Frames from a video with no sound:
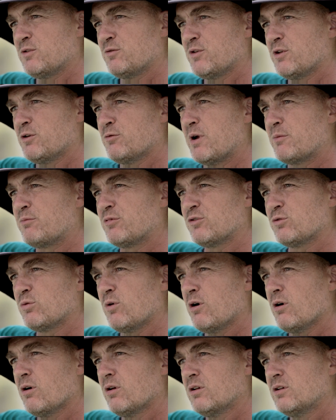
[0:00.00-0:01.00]
of their
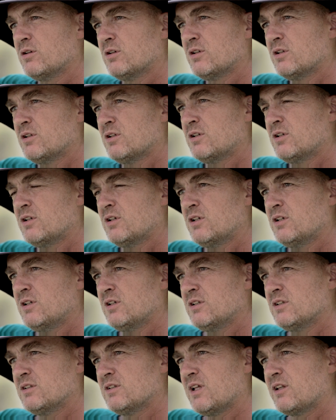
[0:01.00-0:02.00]
repertoire.
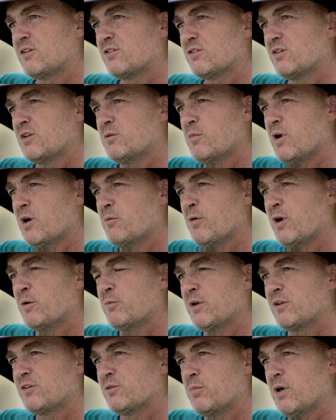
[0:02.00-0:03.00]
That's, in my
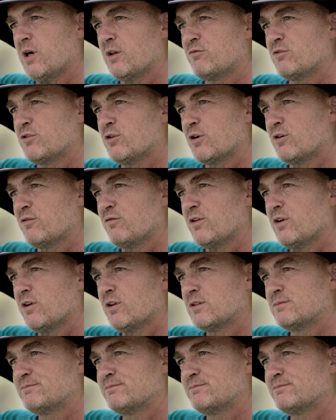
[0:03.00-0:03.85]
mind, makes a bad photographer.